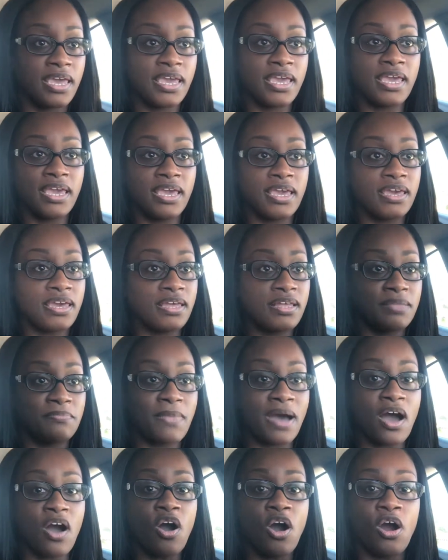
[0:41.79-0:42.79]
and
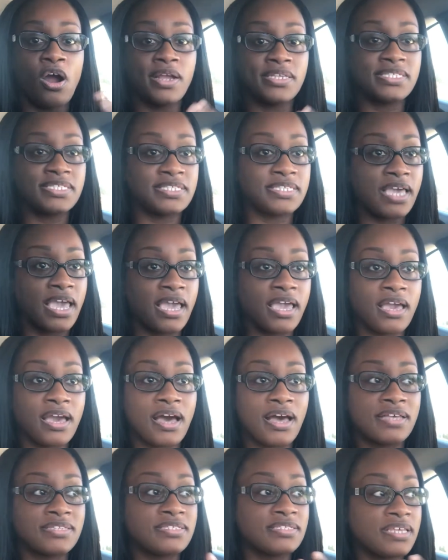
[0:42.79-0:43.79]
my heart sank.
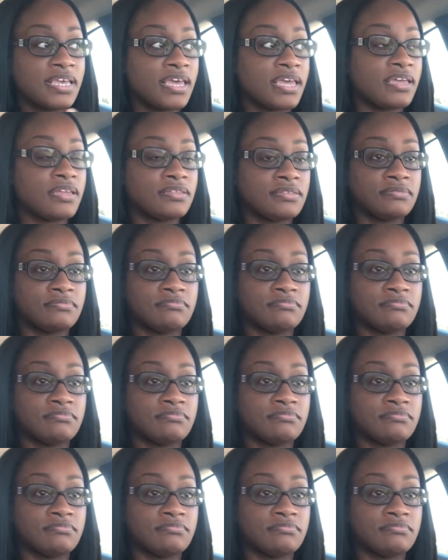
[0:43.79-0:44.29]
I said,